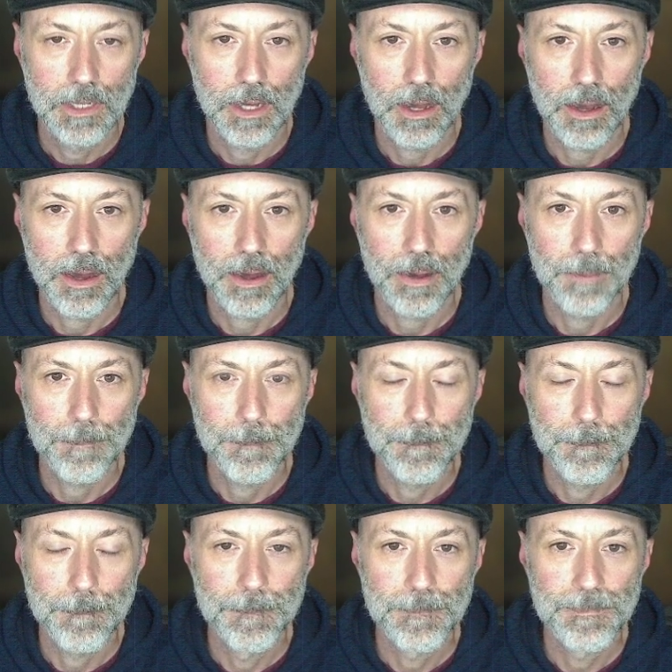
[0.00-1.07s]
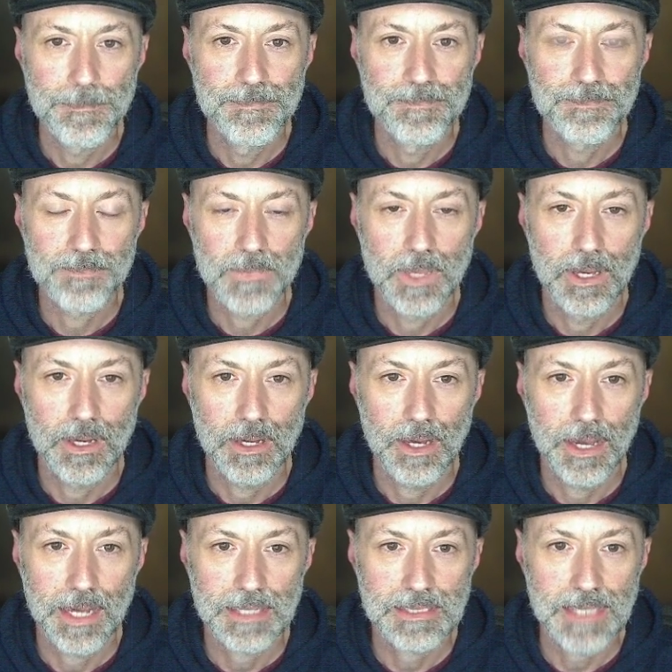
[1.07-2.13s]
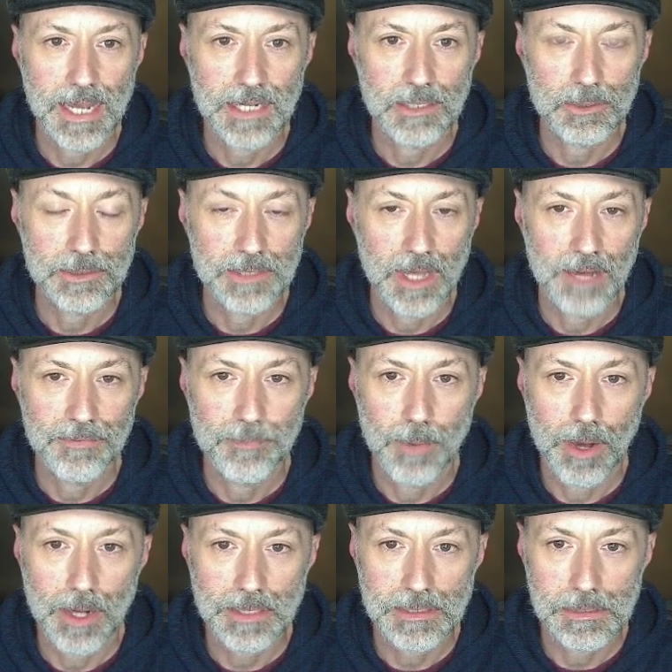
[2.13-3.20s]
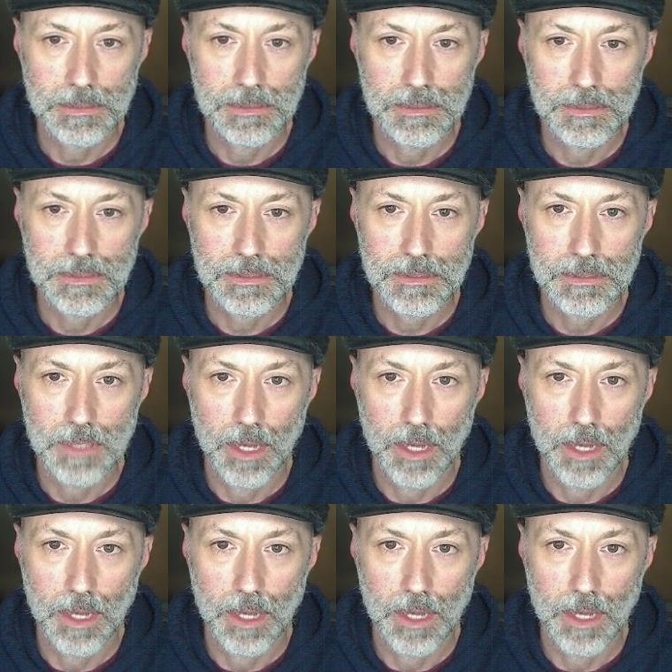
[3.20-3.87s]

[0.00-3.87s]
Um, hexagonal soft boxes.